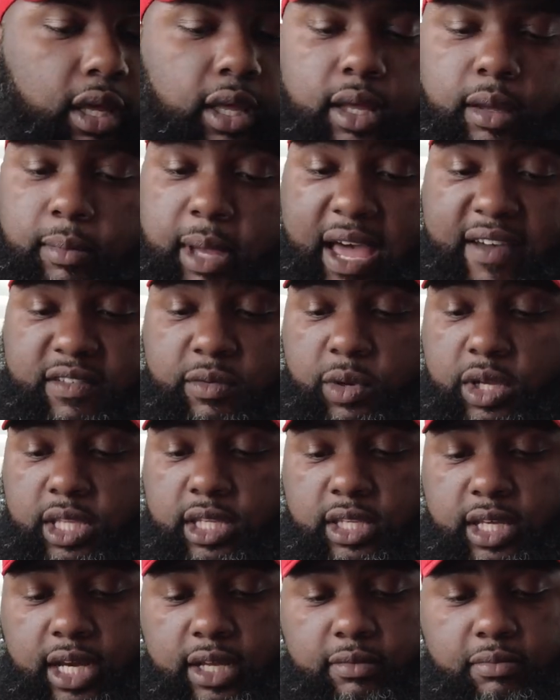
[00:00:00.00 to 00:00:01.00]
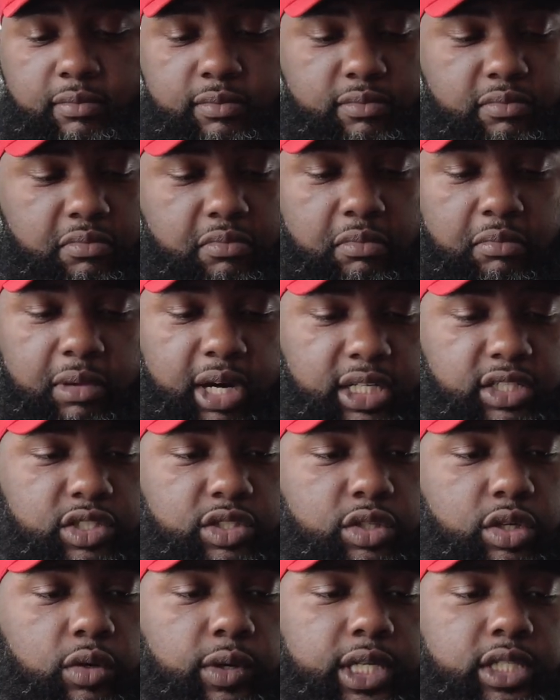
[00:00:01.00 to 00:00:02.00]
I haven't really done much
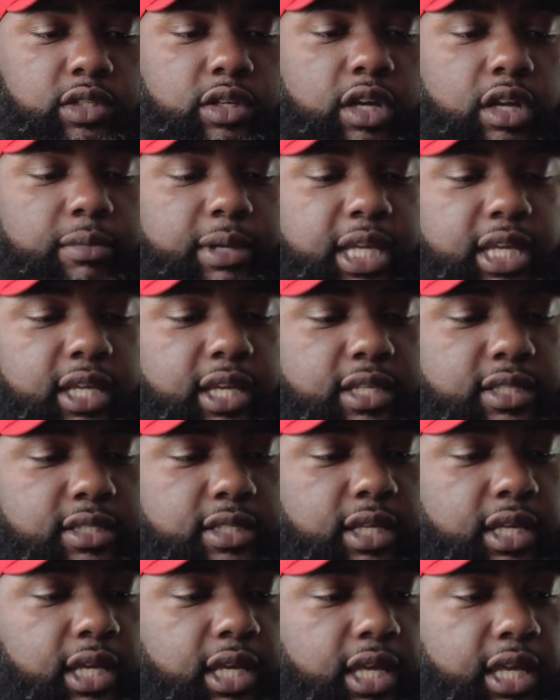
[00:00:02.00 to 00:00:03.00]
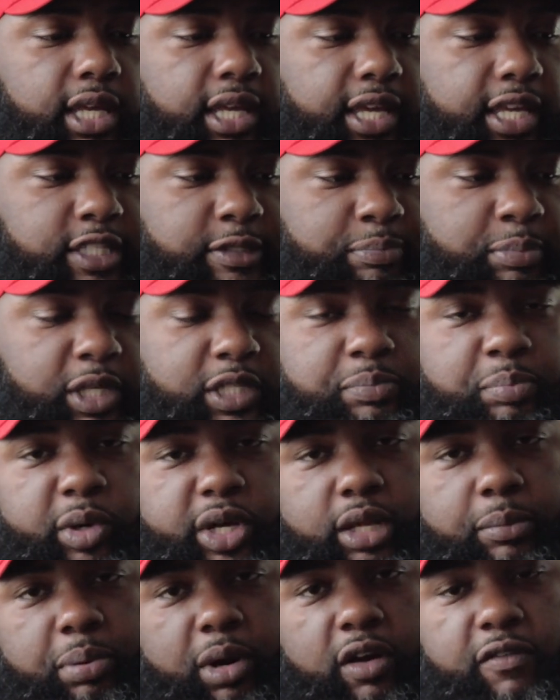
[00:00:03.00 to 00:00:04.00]
to it, you know what I mean, because it's
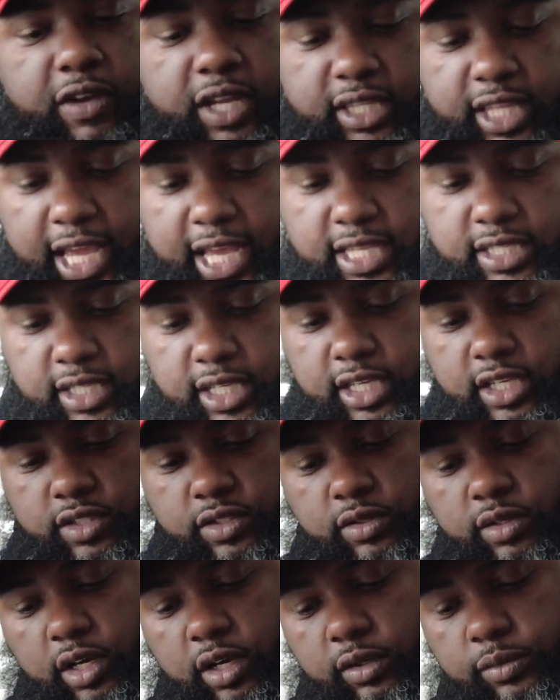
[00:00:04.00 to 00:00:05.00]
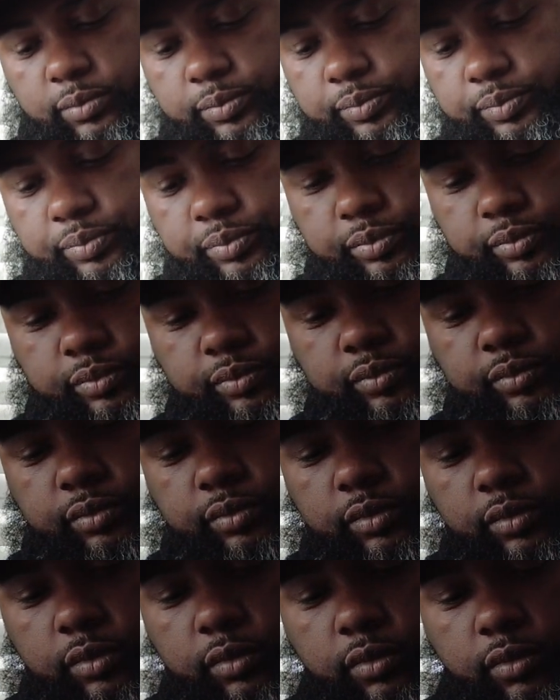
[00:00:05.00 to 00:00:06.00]
pretty perfect as is,
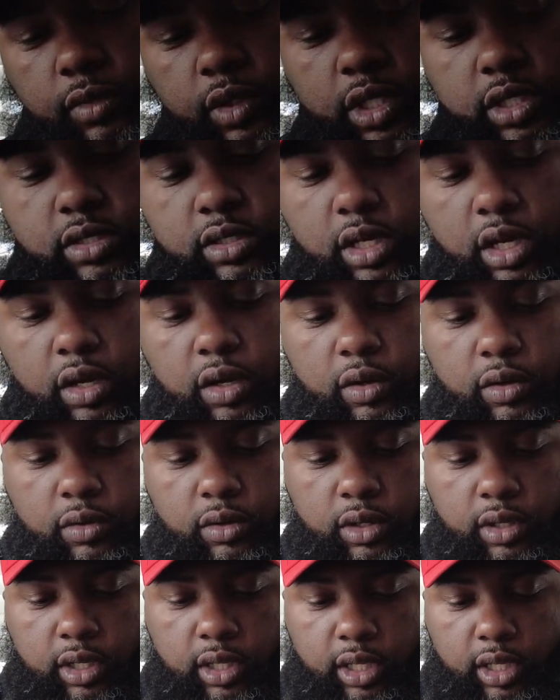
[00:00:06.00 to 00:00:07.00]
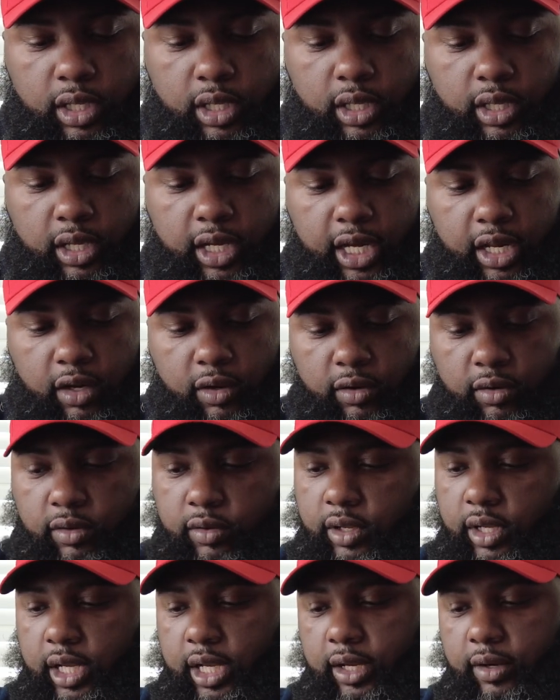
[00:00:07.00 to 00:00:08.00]
so I don't
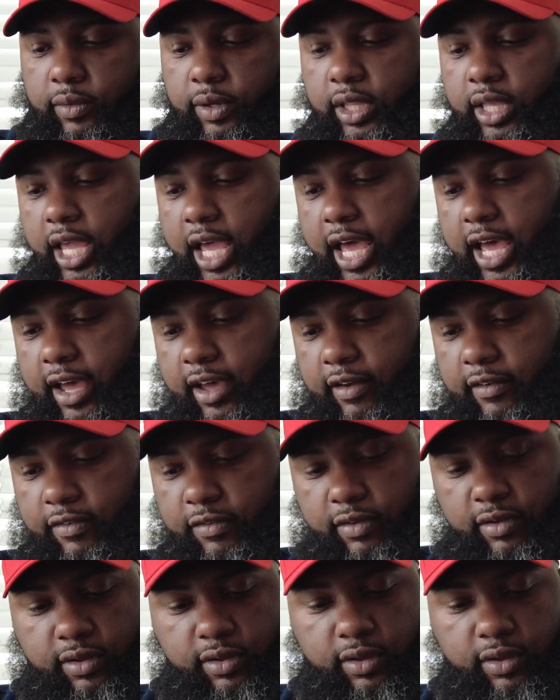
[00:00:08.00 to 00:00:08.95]
really have